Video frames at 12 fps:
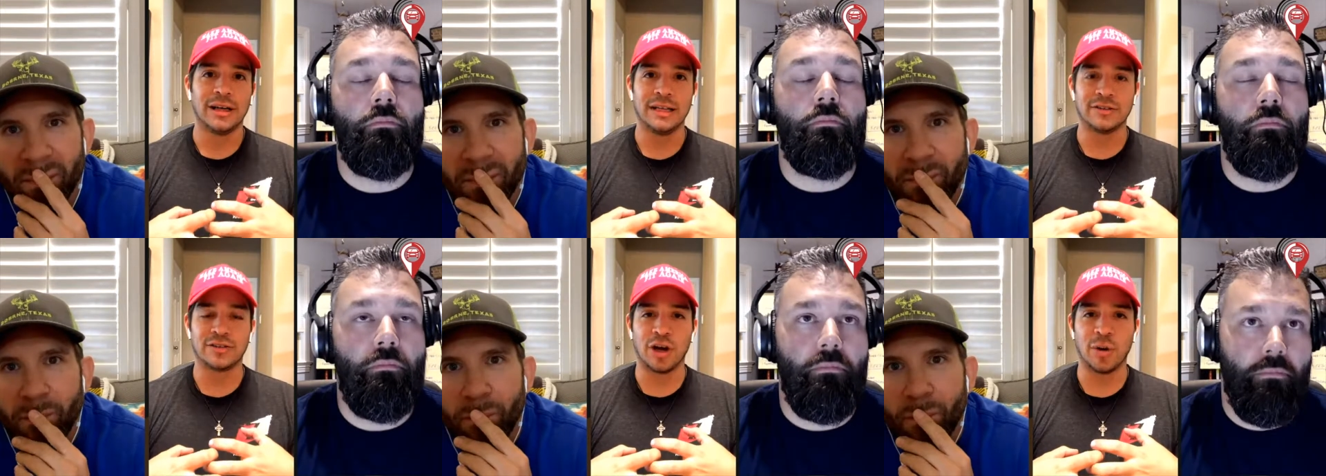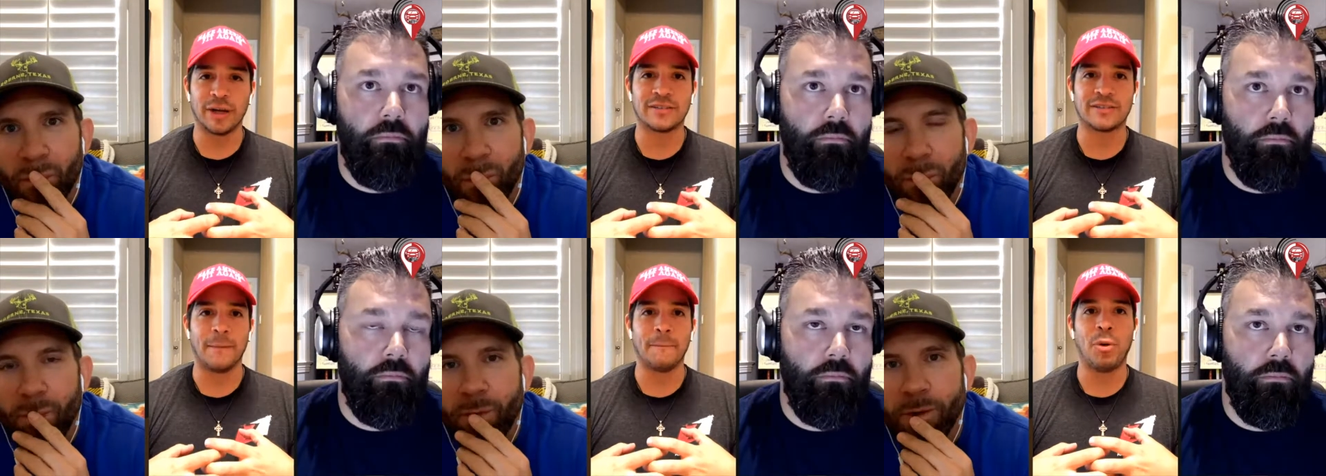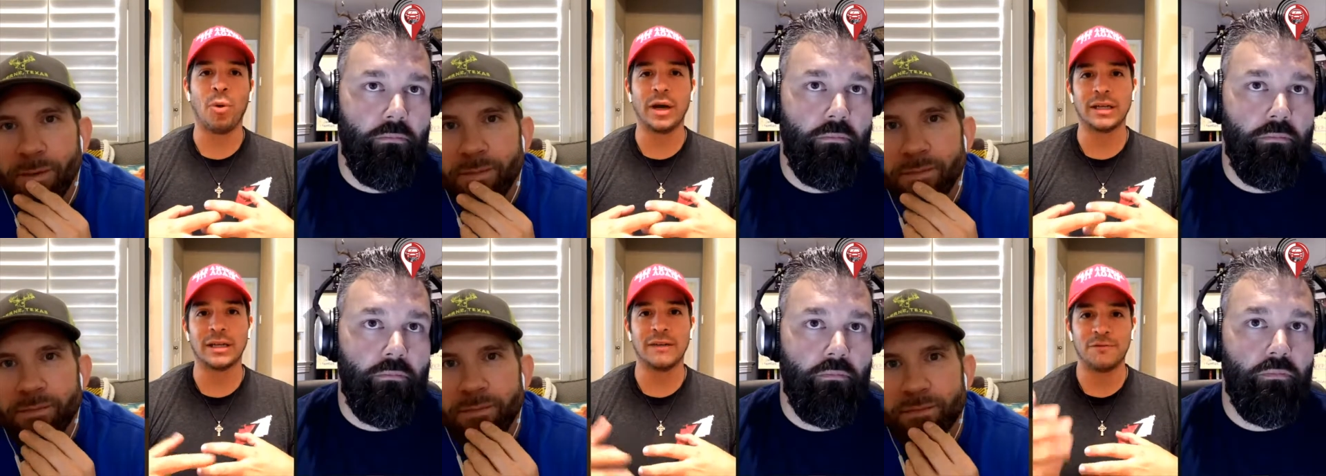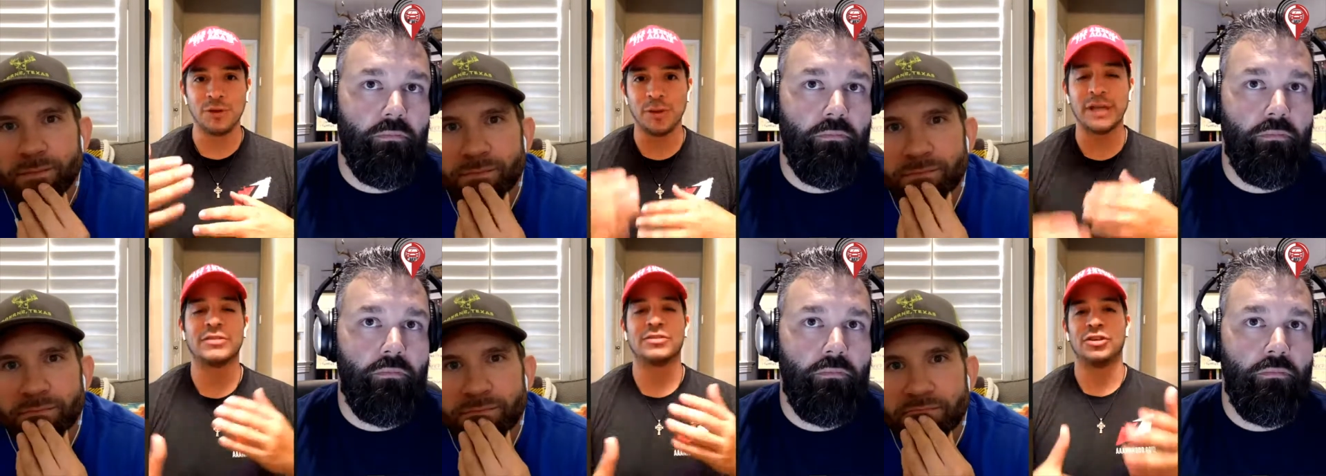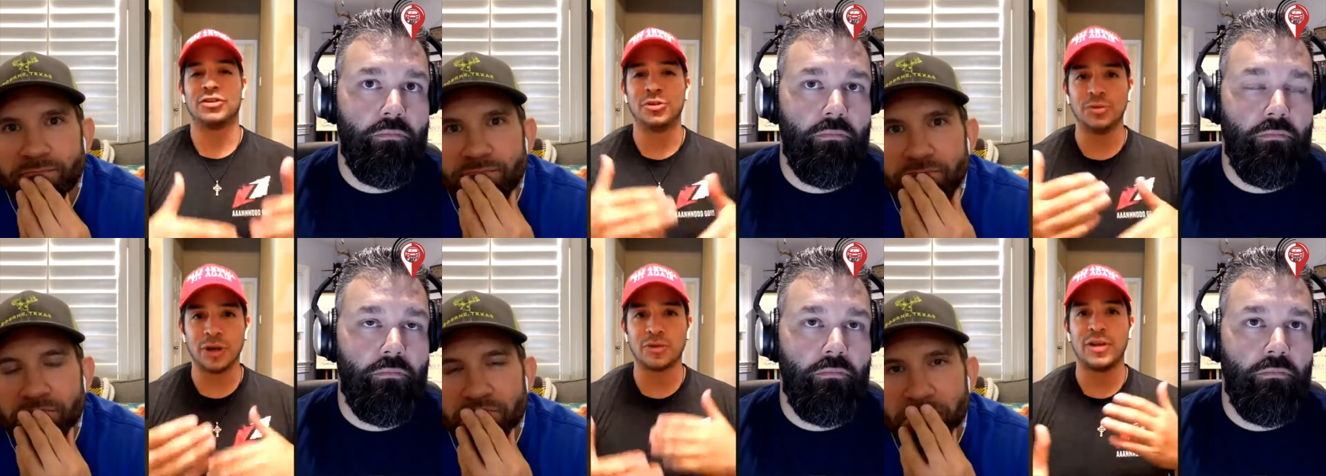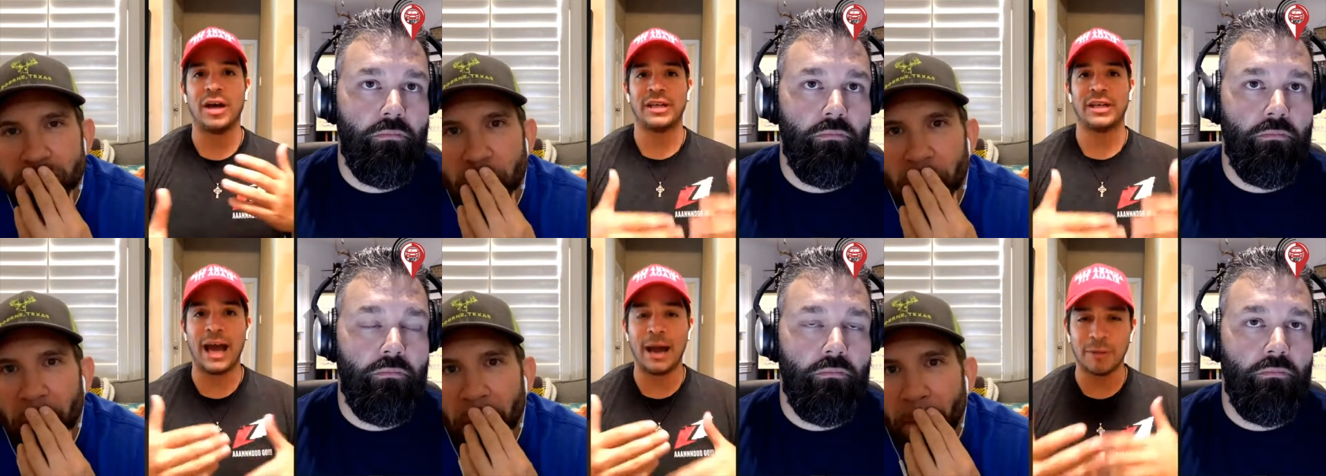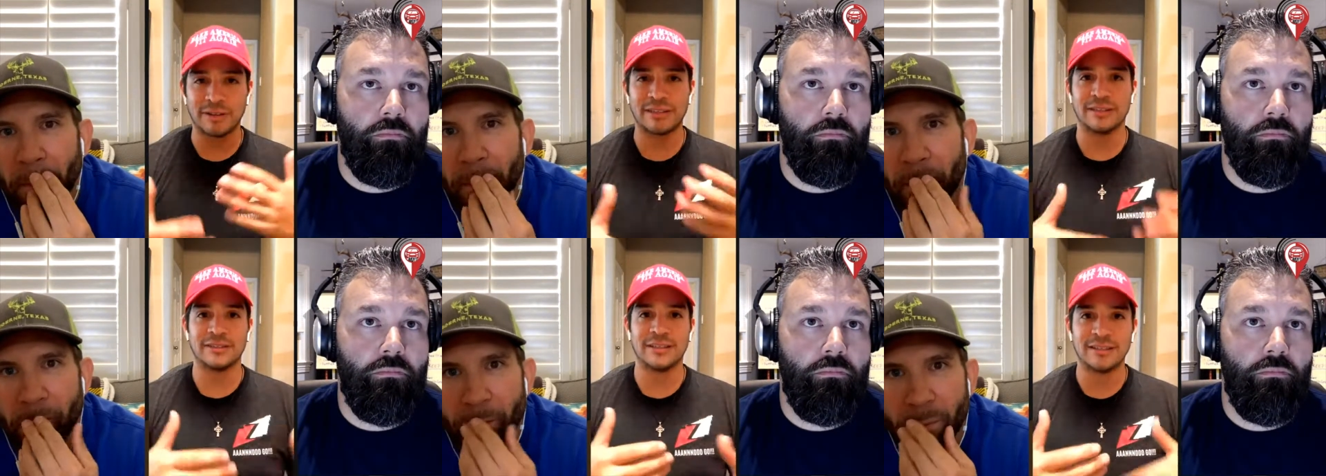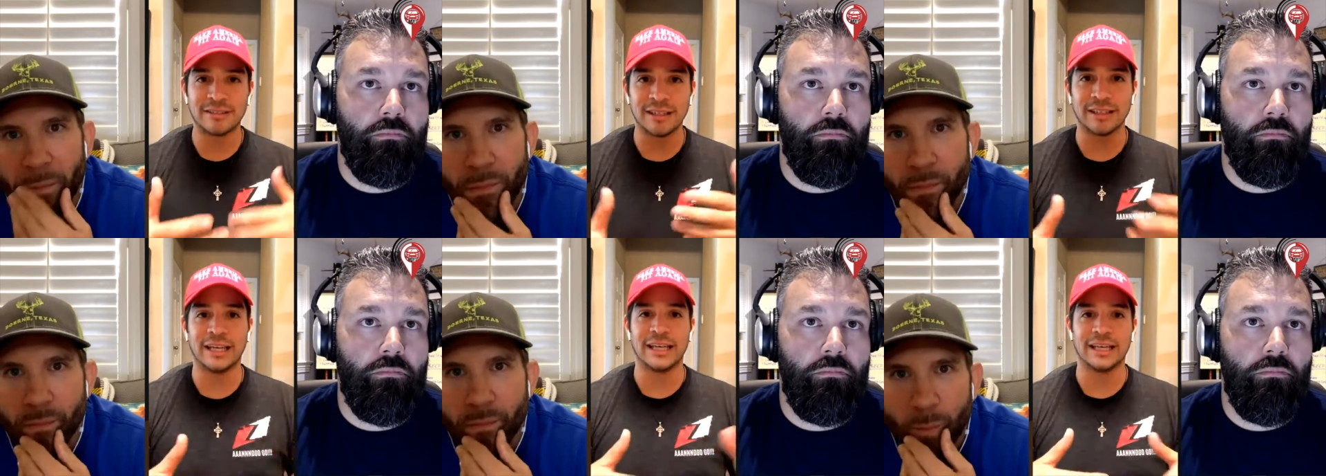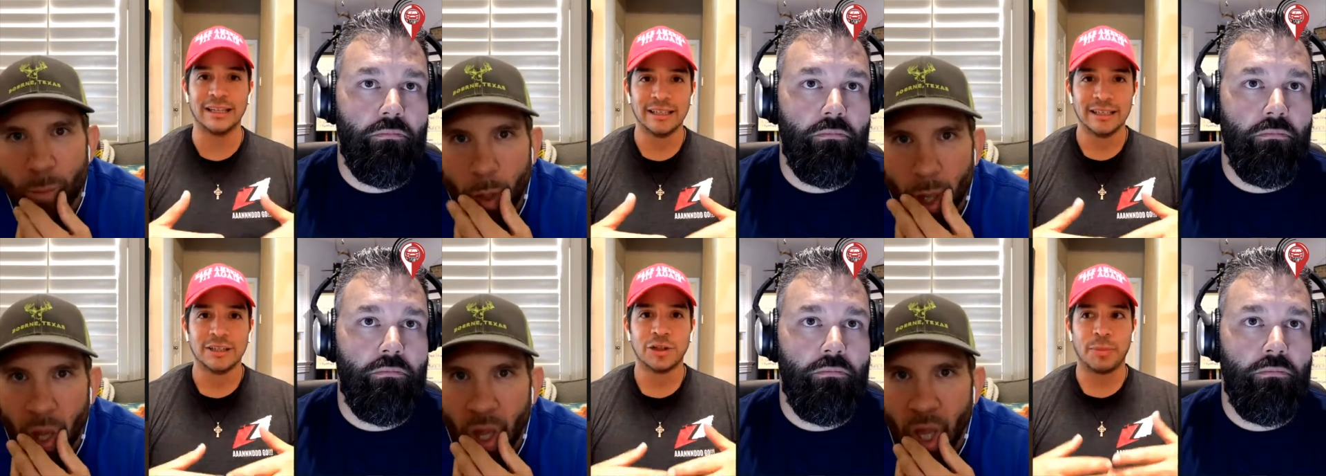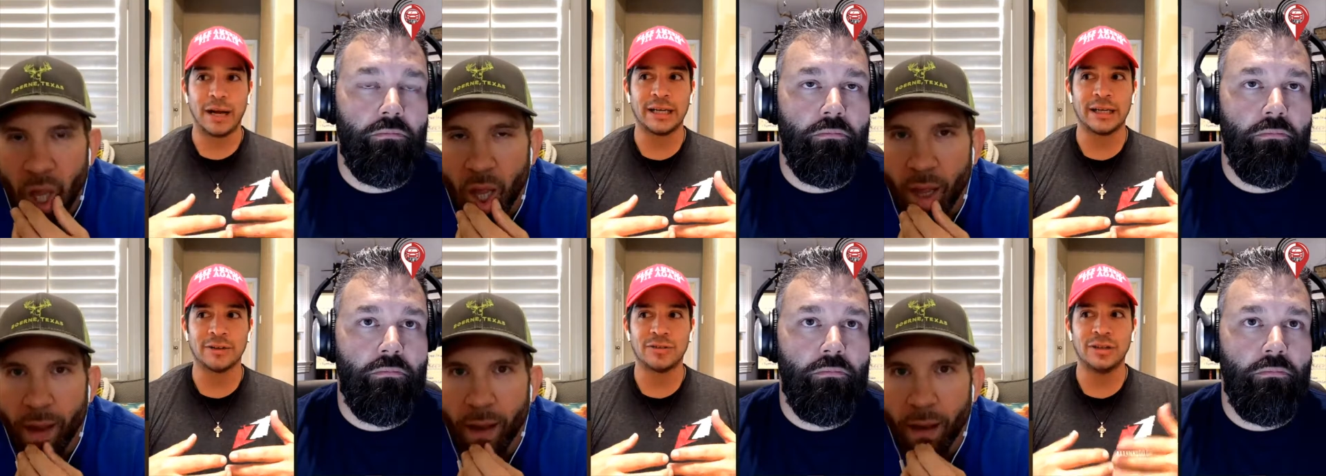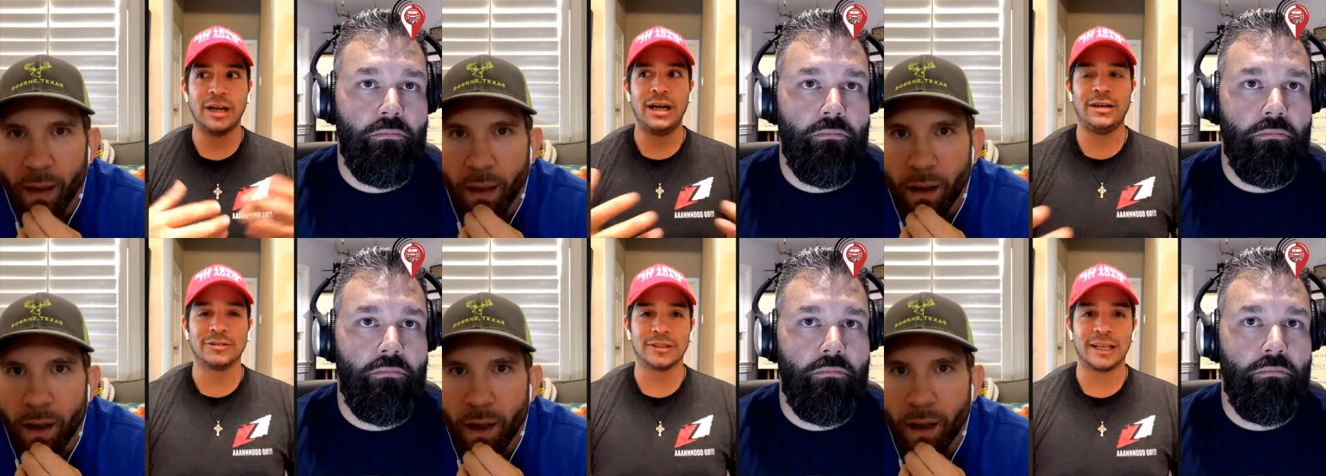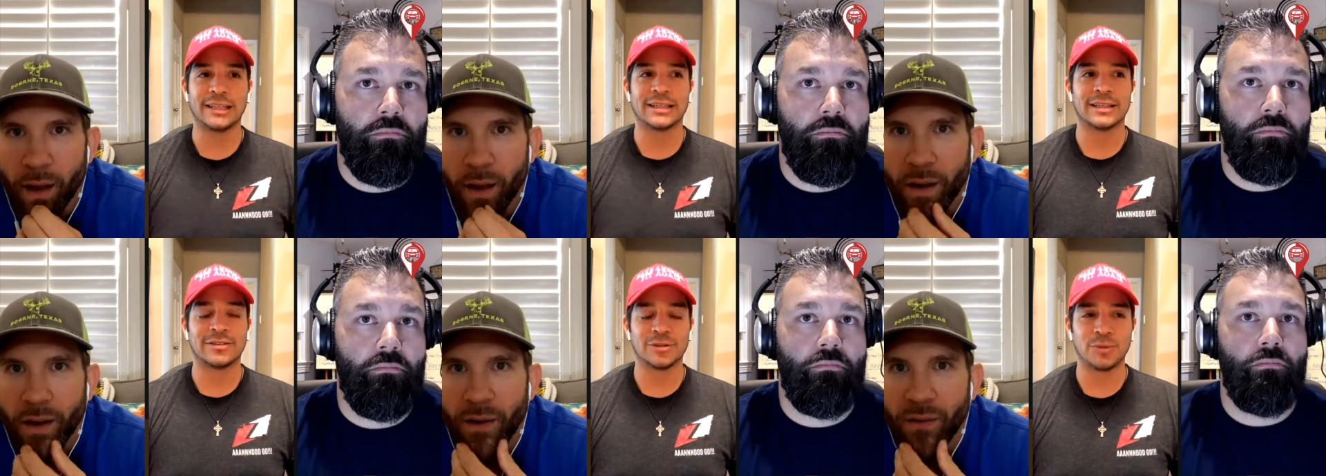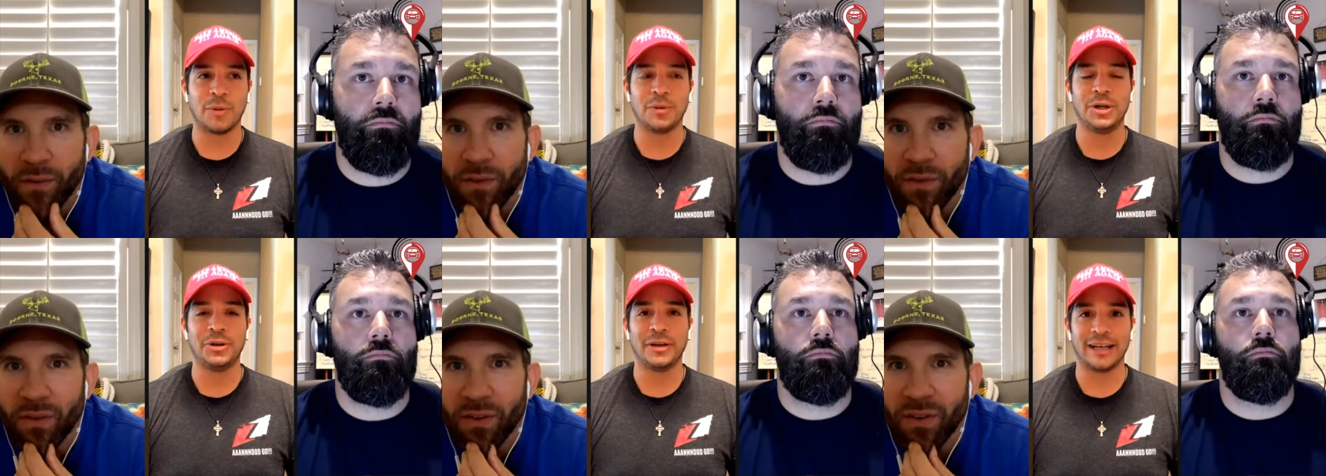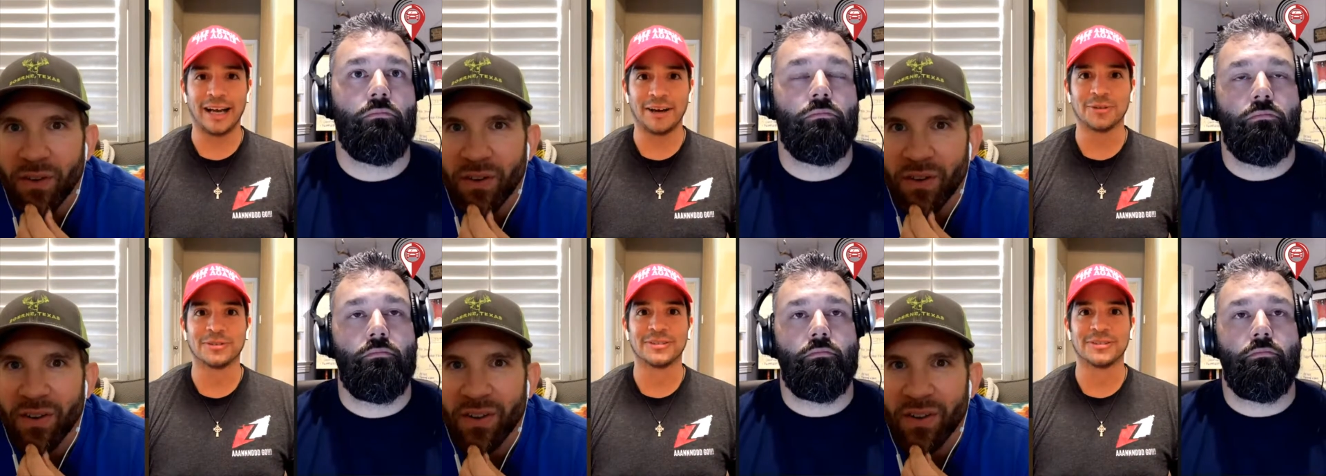Speaker 1: And so at some point, if you institute those healthy habits consistently, your body goes, oh, like this is what we're doing now.